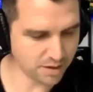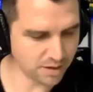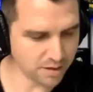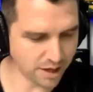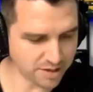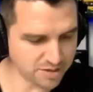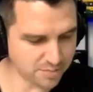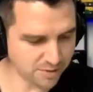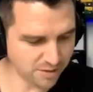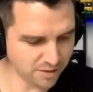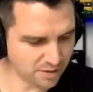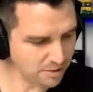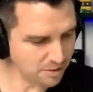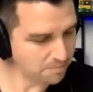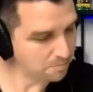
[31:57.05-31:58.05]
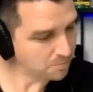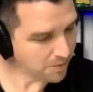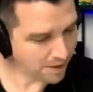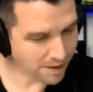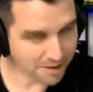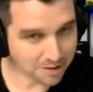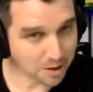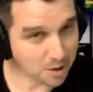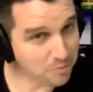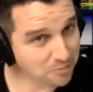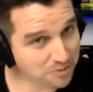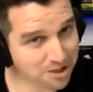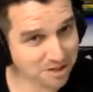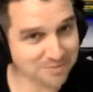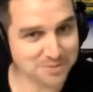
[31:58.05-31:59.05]
Najma.
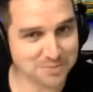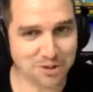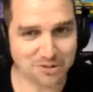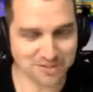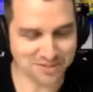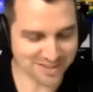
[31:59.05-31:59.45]
Hopefully I've spelt